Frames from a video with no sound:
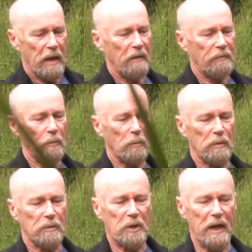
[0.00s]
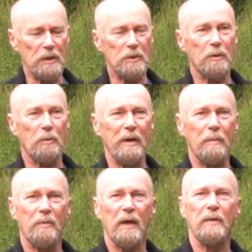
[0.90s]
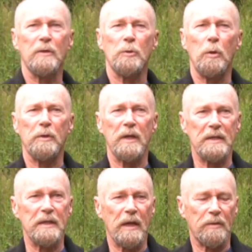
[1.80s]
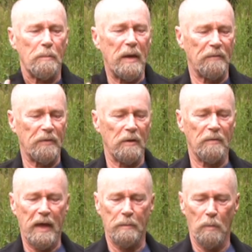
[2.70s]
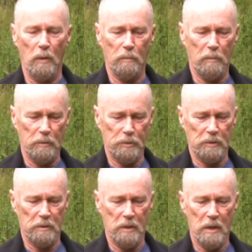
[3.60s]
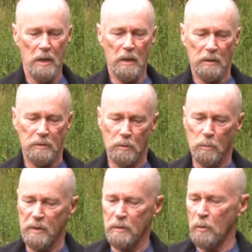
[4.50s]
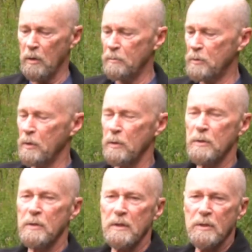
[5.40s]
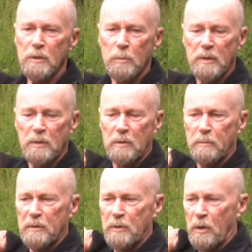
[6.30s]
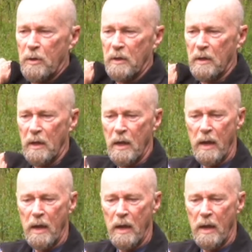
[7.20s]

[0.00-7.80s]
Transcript: If you change the grip, then the shoulder doesn't get the benefit of that motion. So when the arm turns, this is what's going to be turning it.